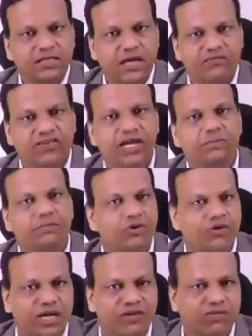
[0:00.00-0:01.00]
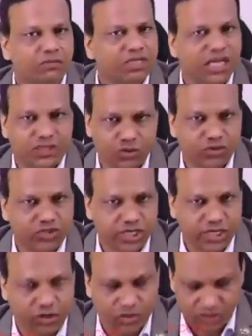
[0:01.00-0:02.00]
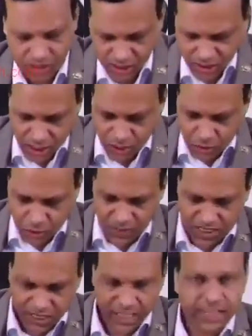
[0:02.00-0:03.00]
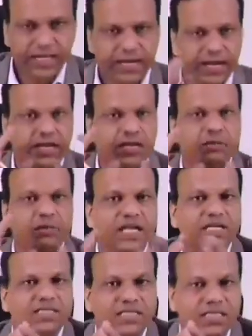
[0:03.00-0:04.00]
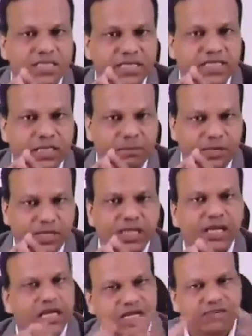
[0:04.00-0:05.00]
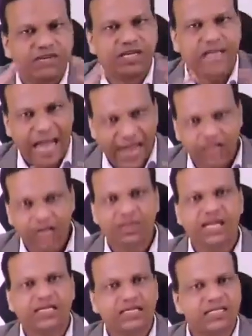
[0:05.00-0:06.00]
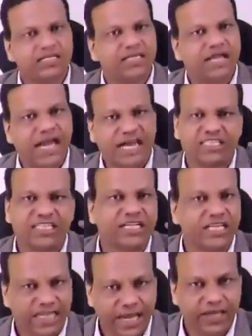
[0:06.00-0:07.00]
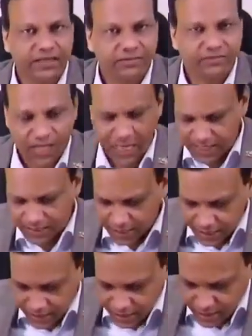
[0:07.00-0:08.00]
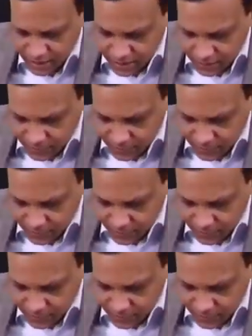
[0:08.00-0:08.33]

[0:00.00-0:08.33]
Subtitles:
we can protect from the atherosclerosis. So basically the drug inhibiting CETP, it will act by increasing HDL, and the drug is